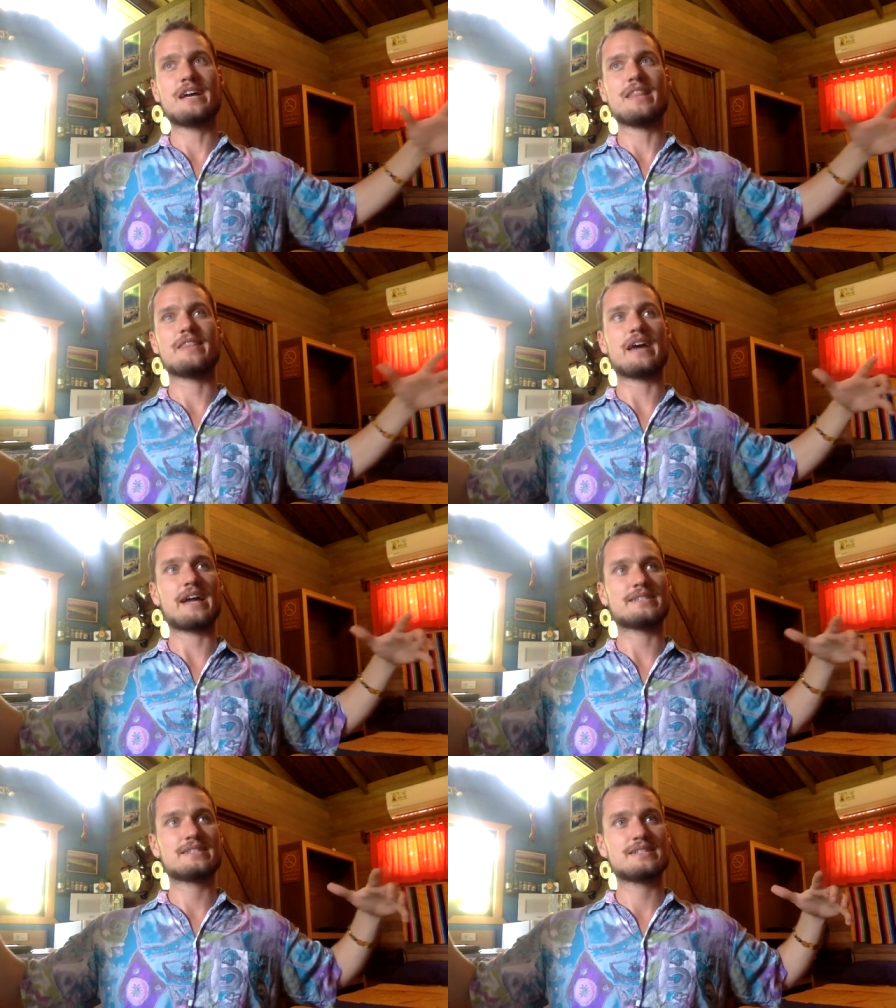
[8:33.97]

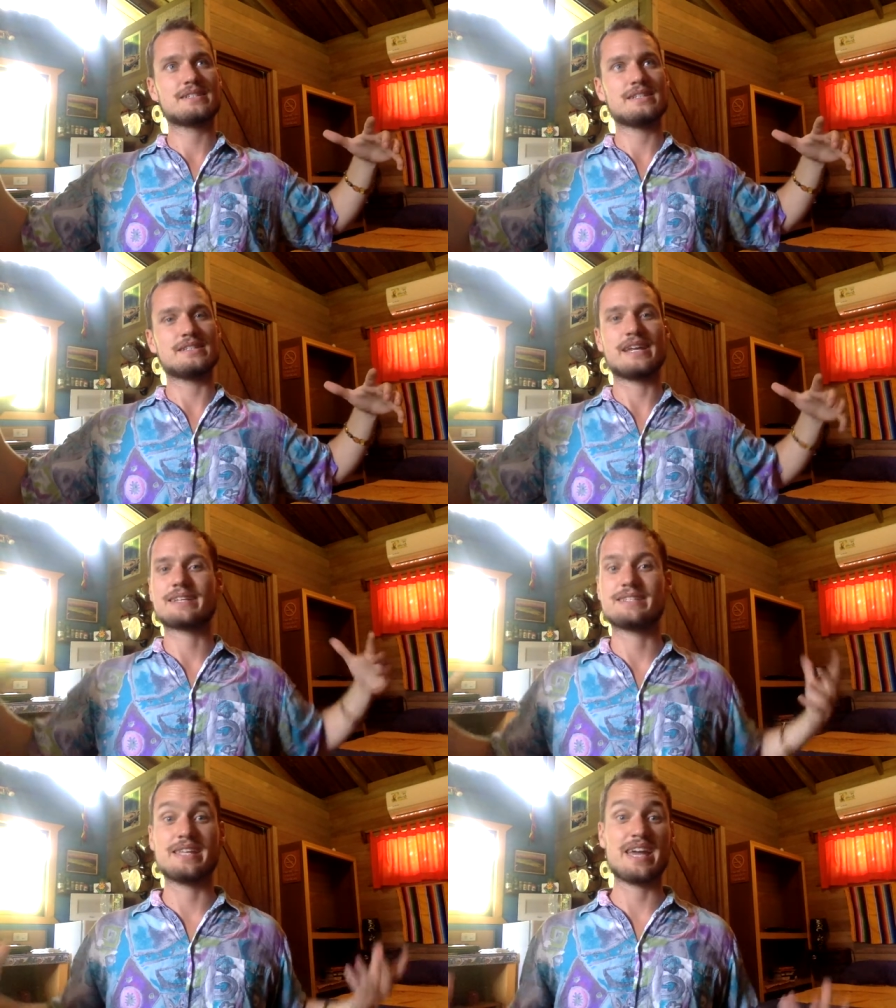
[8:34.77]
that the
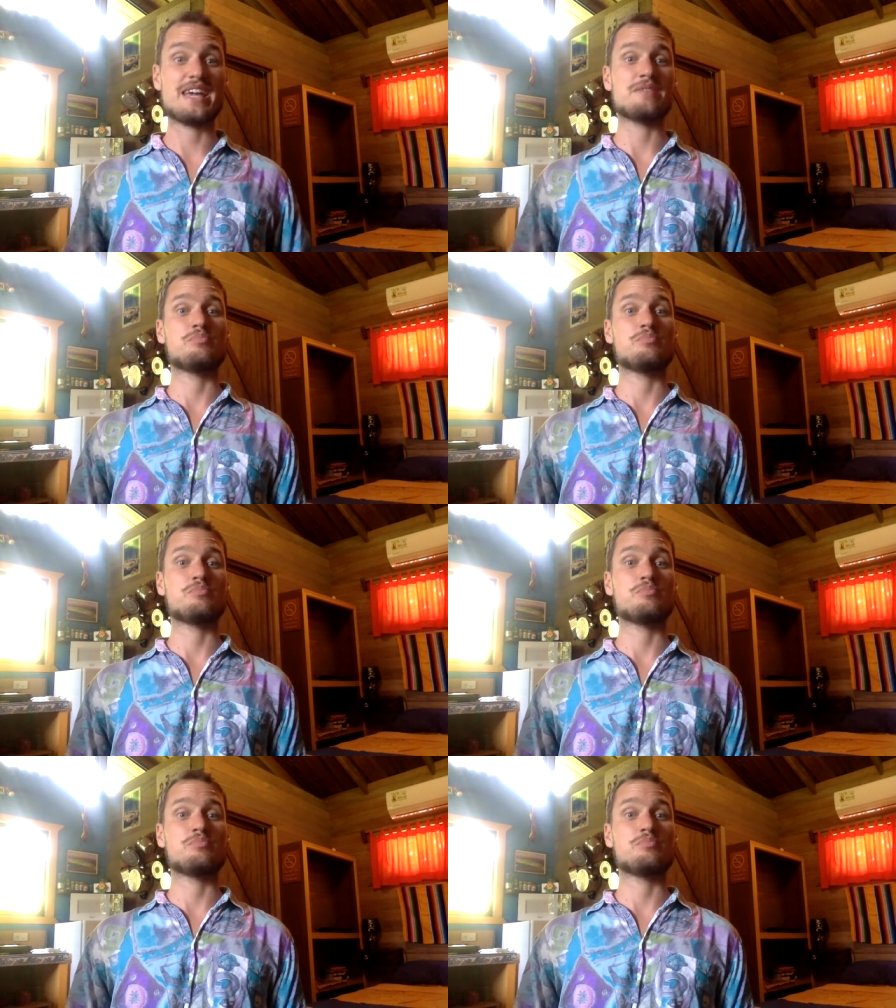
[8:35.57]
next day,